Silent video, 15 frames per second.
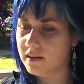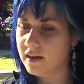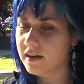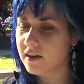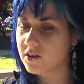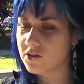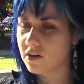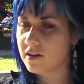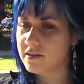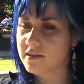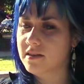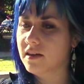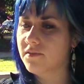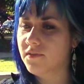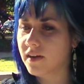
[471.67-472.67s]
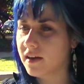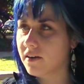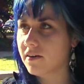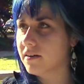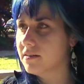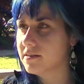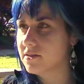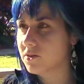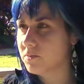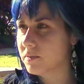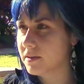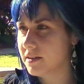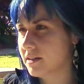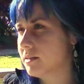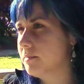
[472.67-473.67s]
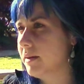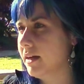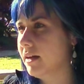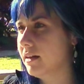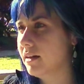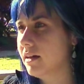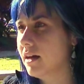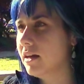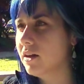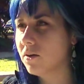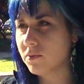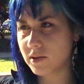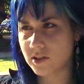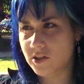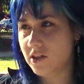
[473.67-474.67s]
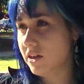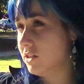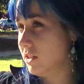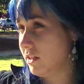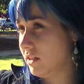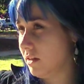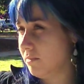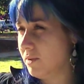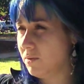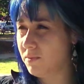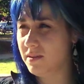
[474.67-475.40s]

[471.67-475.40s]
they can draw a stick figure and still participate, and no one's judging them.